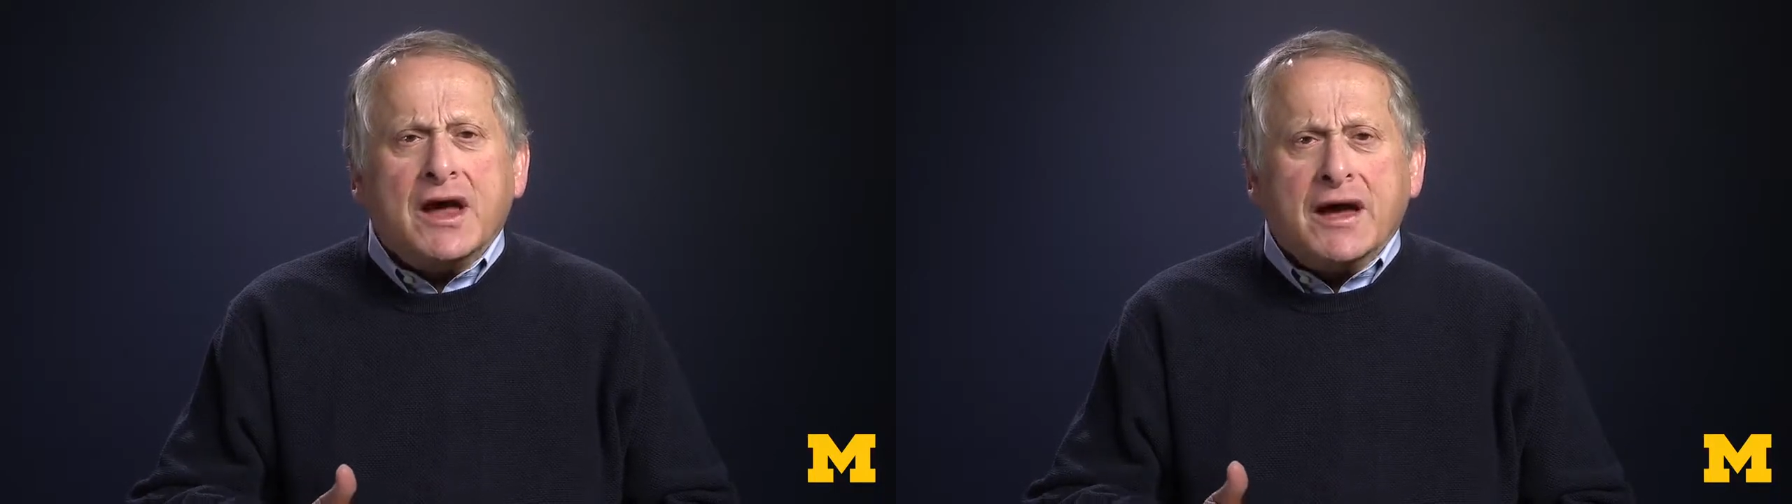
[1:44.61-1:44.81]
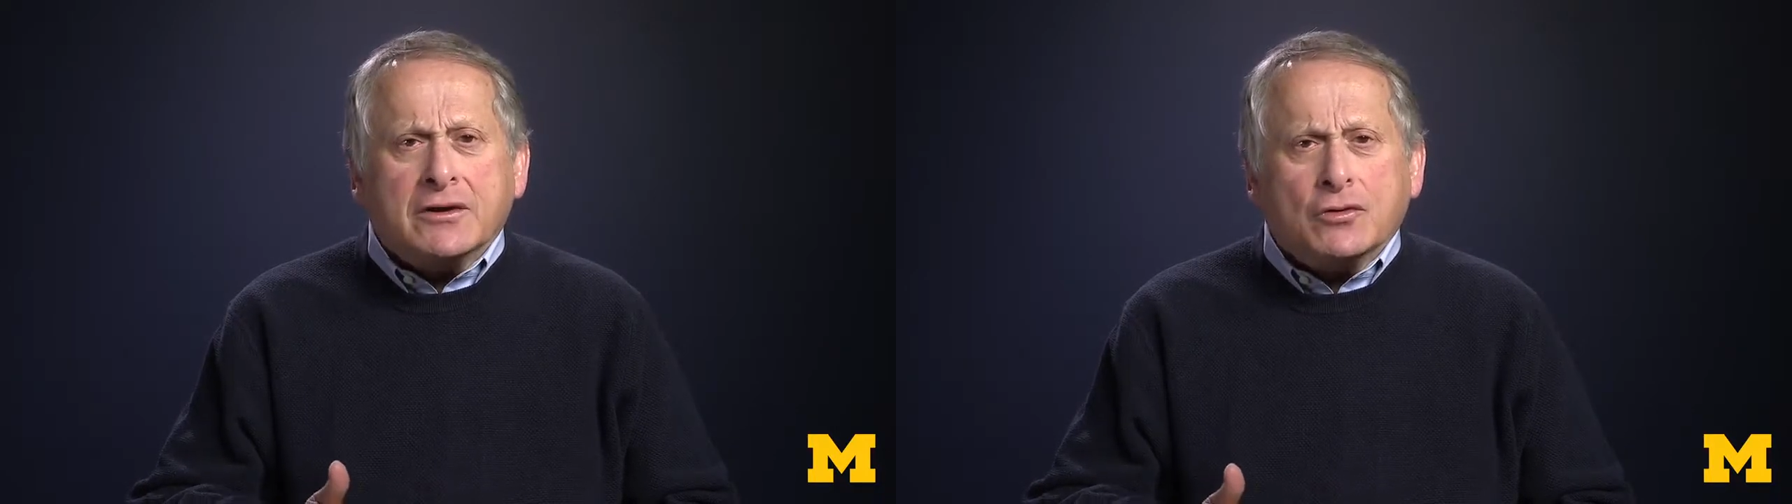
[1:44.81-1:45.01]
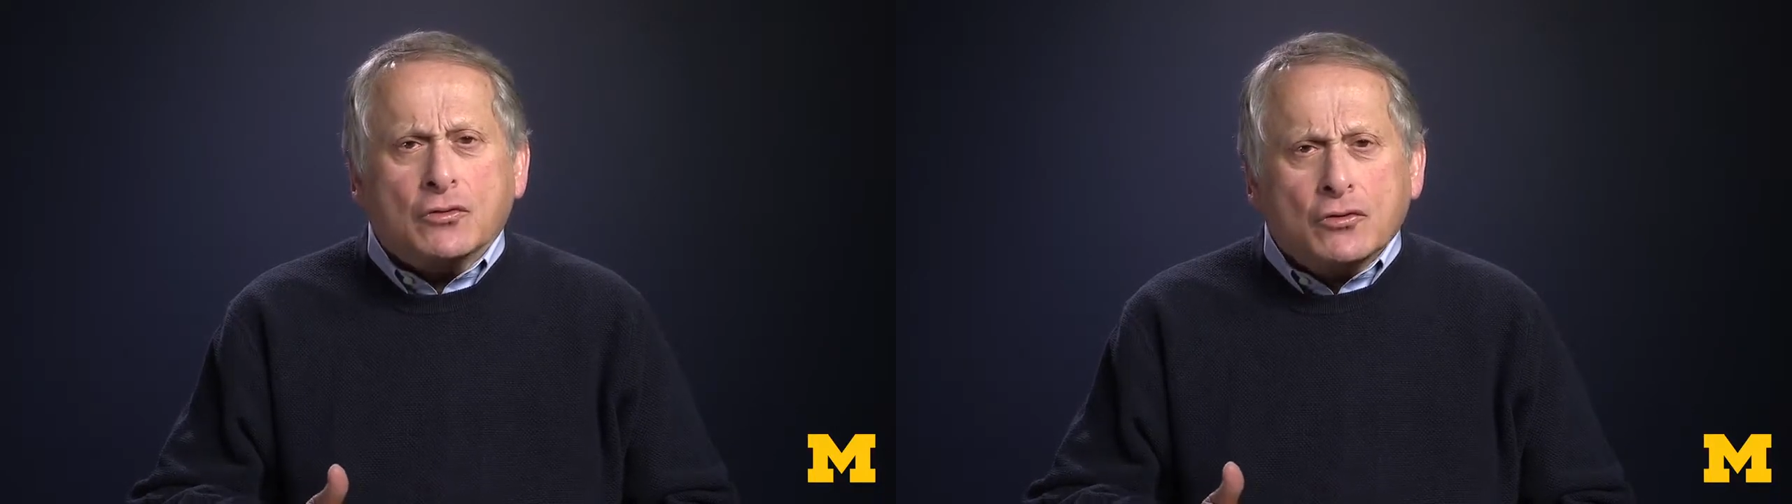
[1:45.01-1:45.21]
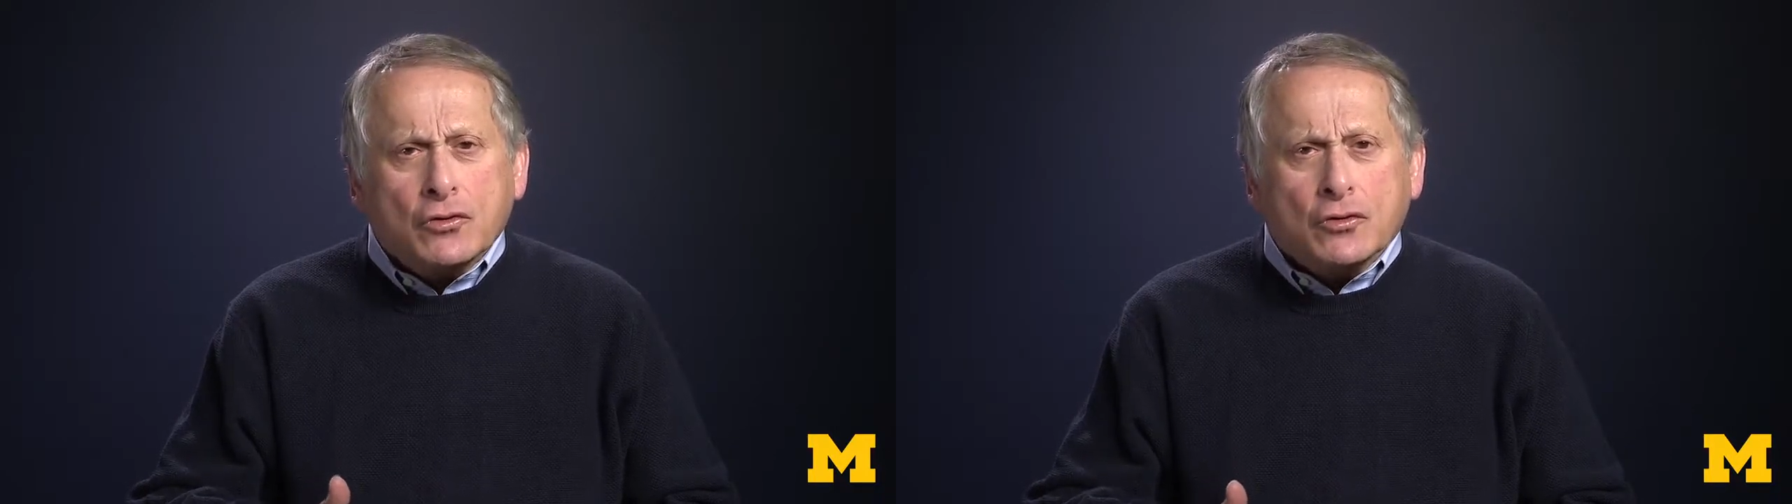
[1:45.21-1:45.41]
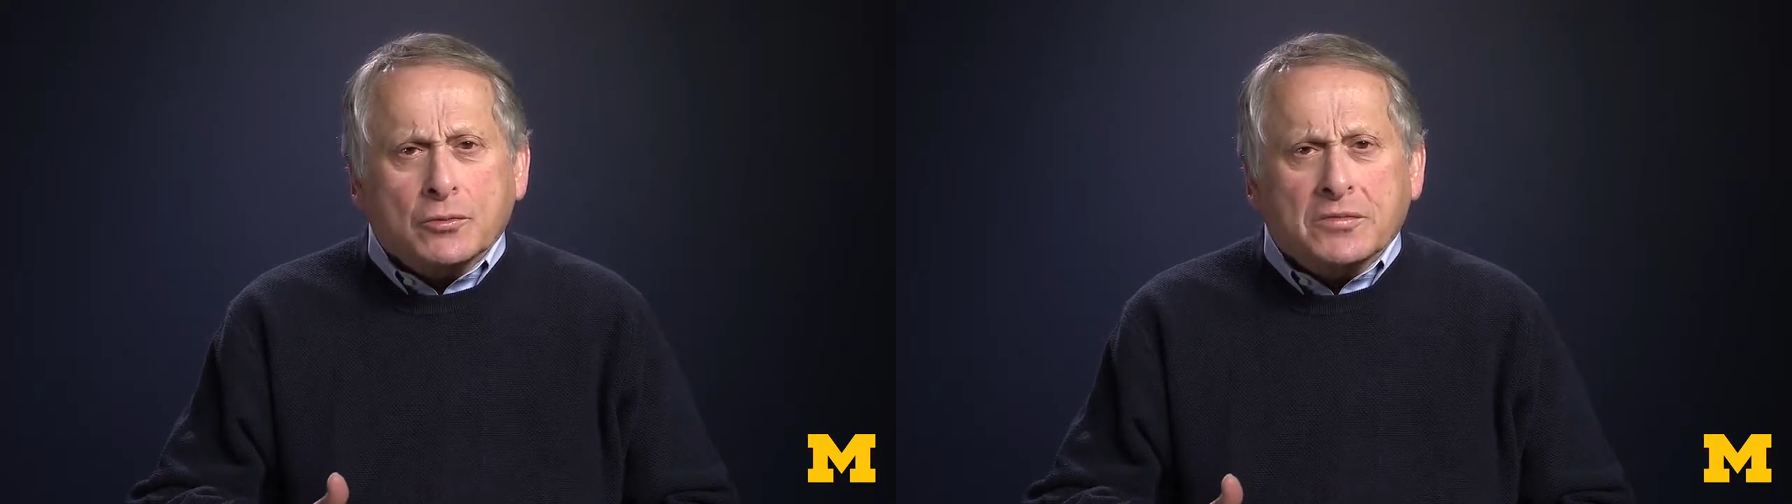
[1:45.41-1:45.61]
and
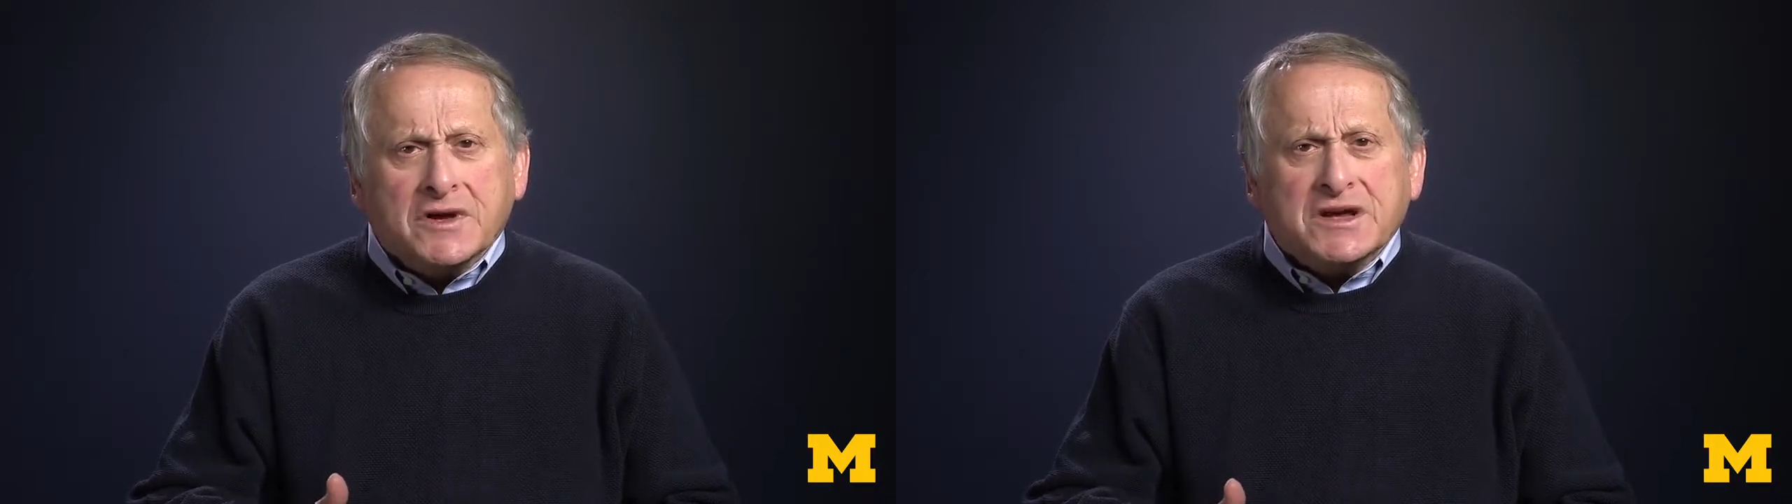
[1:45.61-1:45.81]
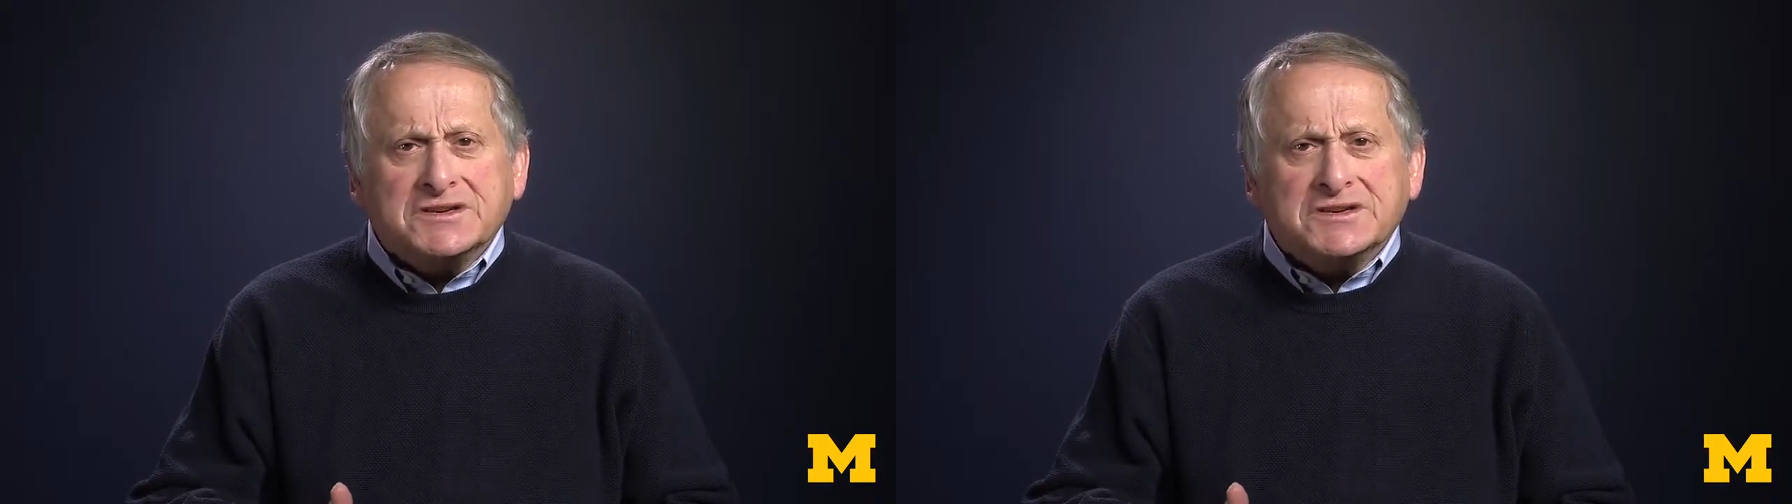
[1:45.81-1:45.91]
group